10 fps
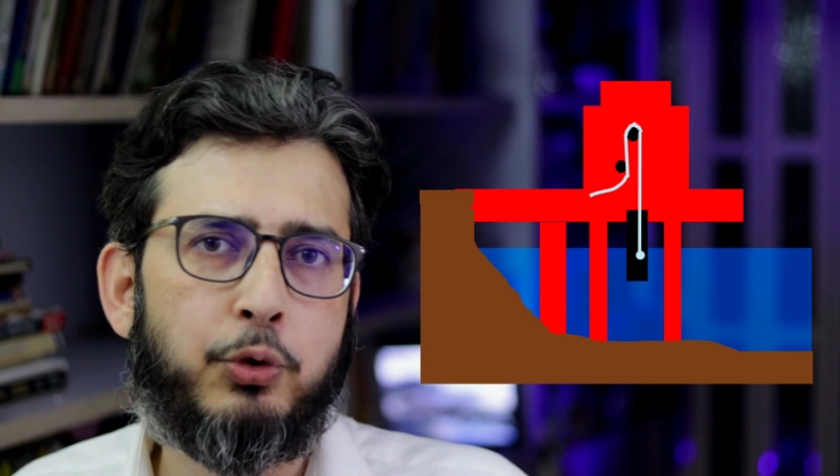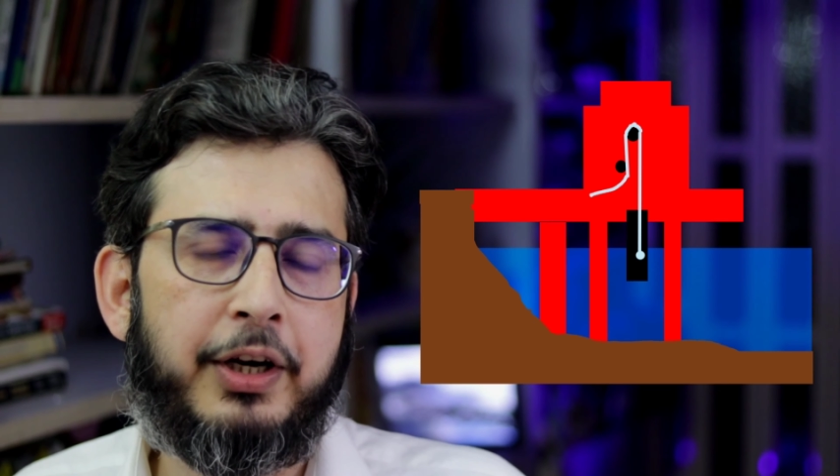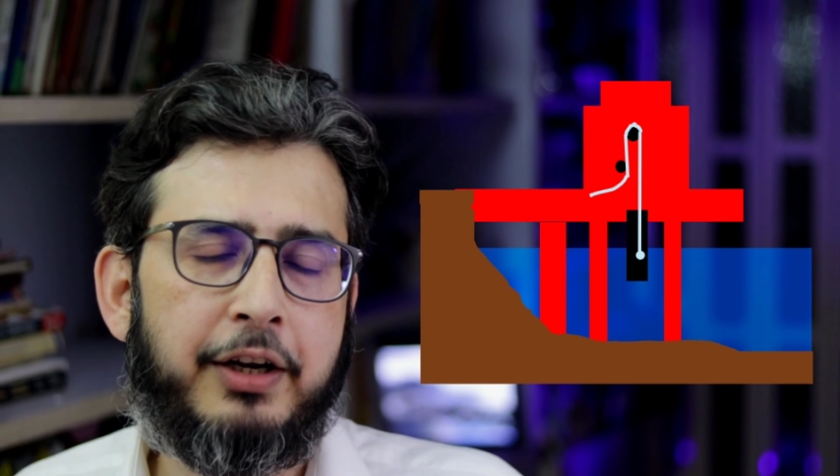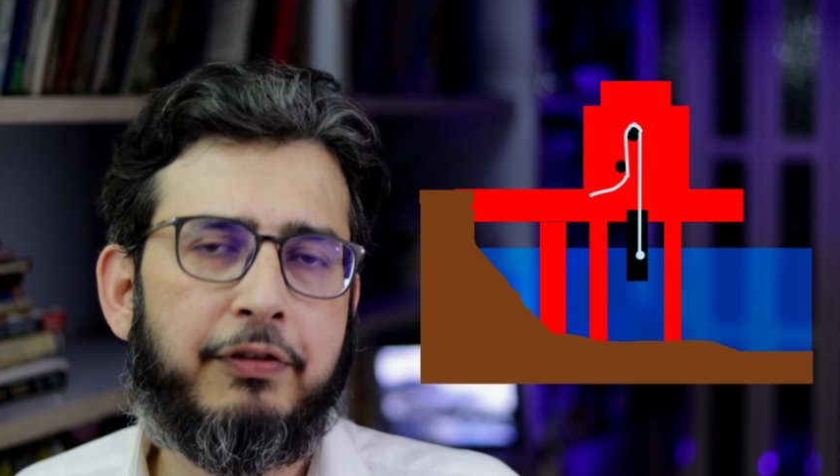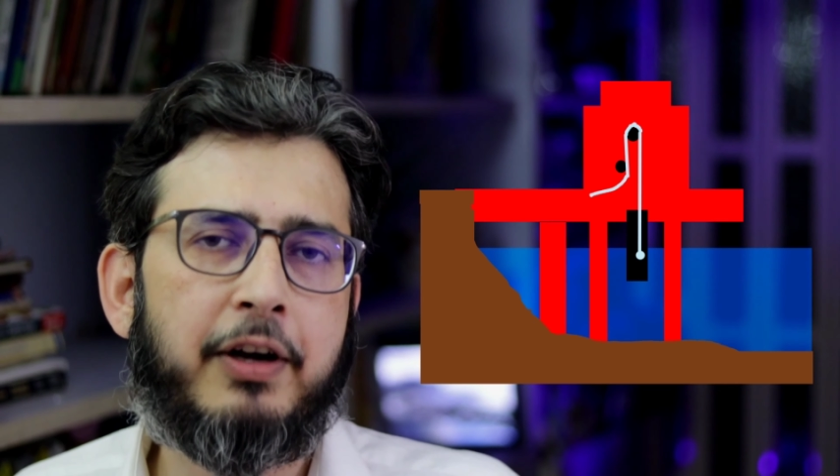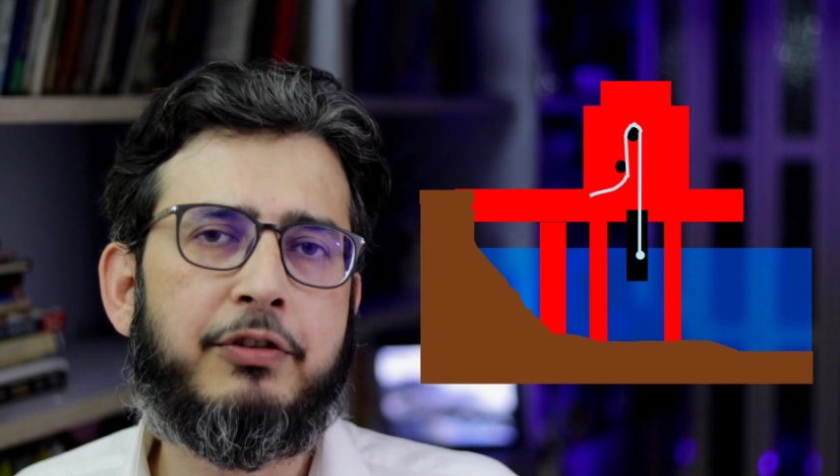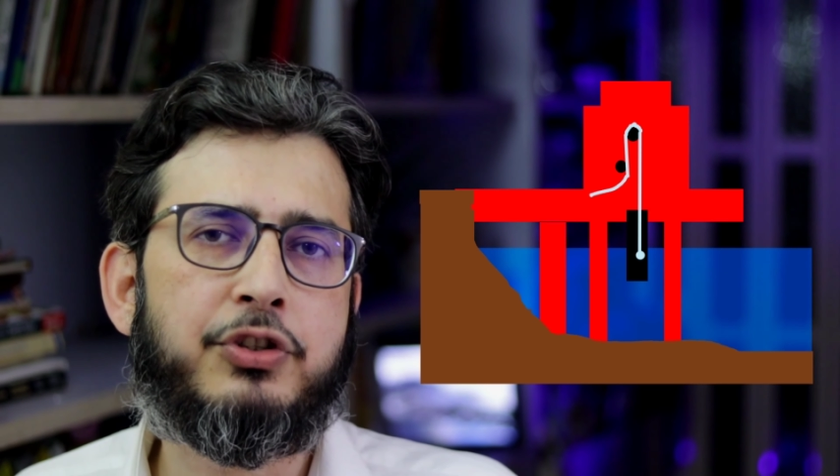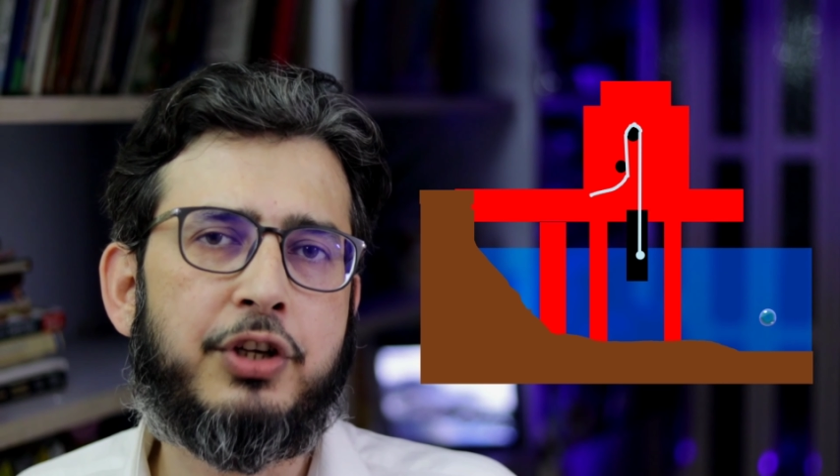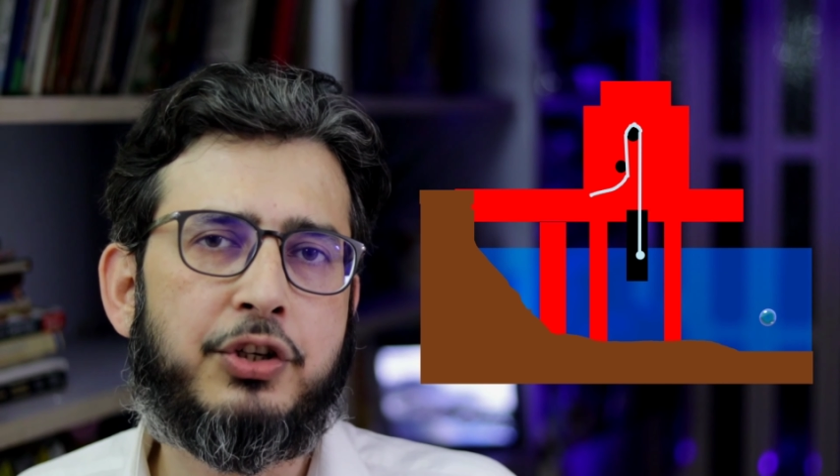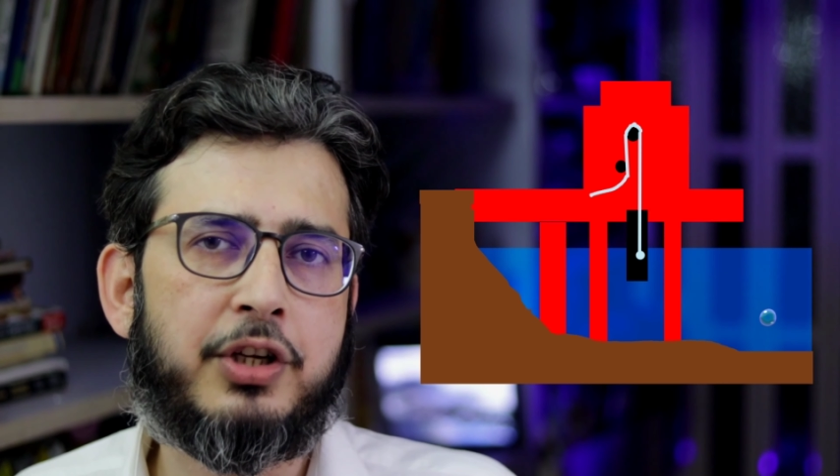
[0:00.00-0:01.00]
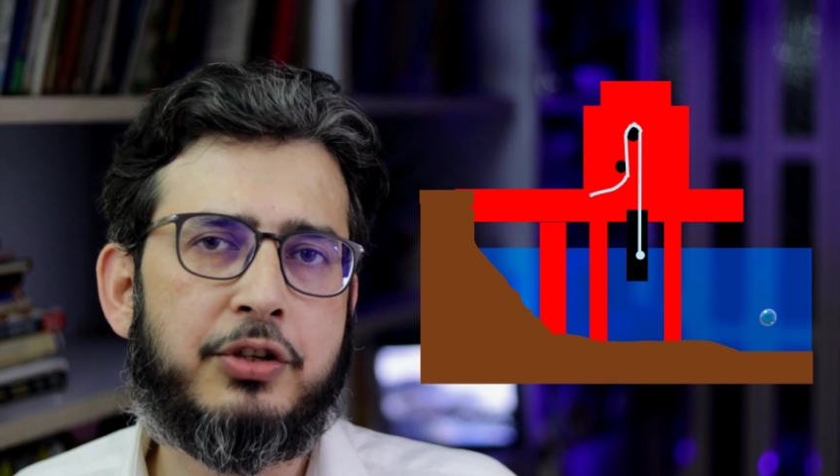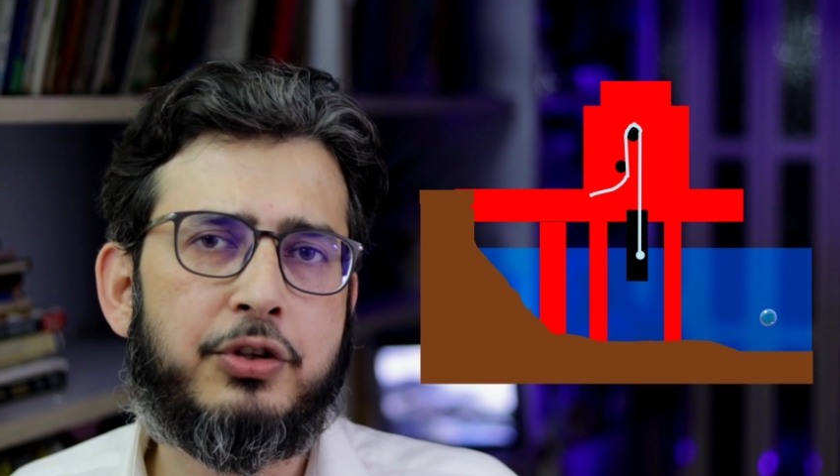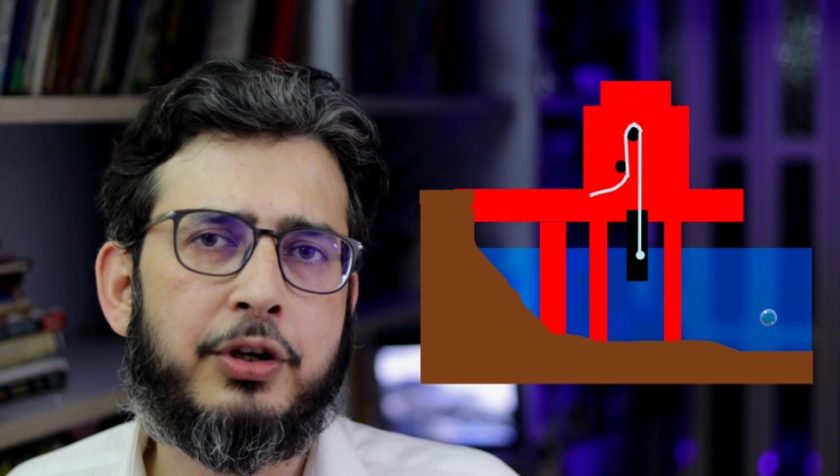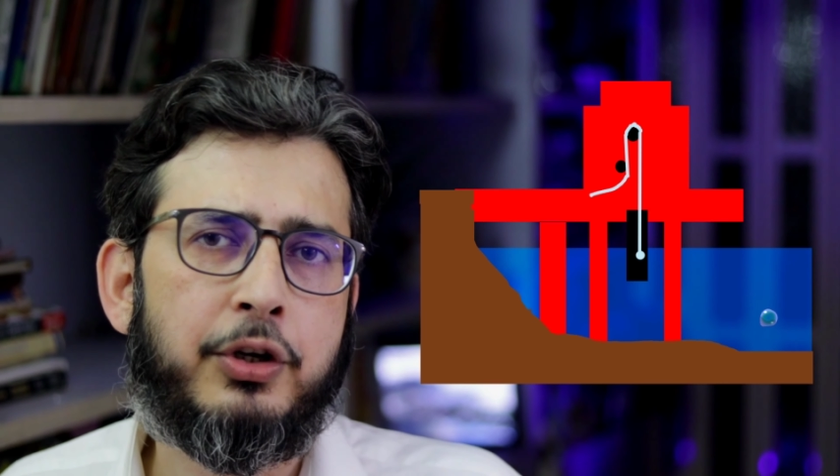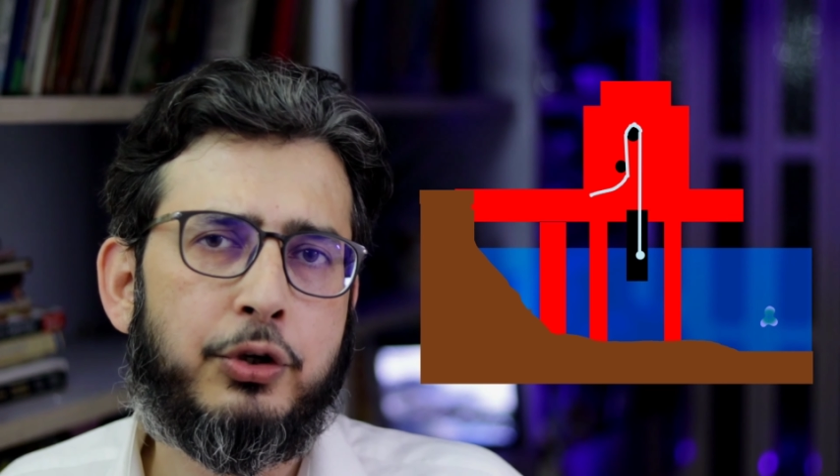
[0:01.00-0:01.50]
25
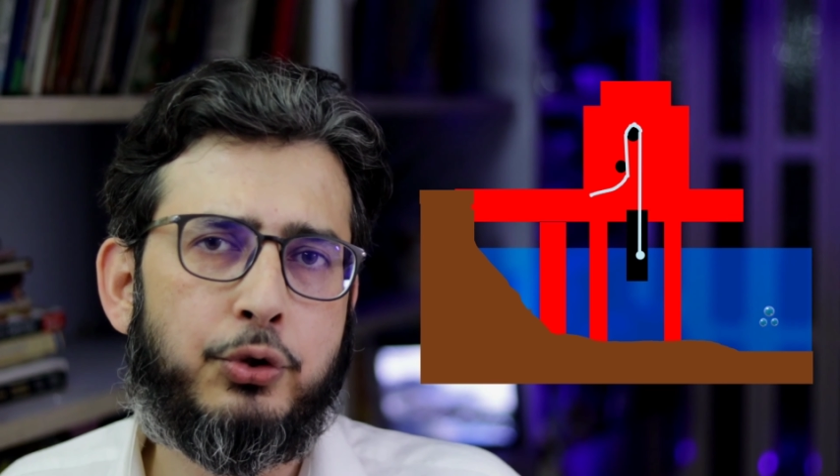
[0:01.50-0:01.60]
stations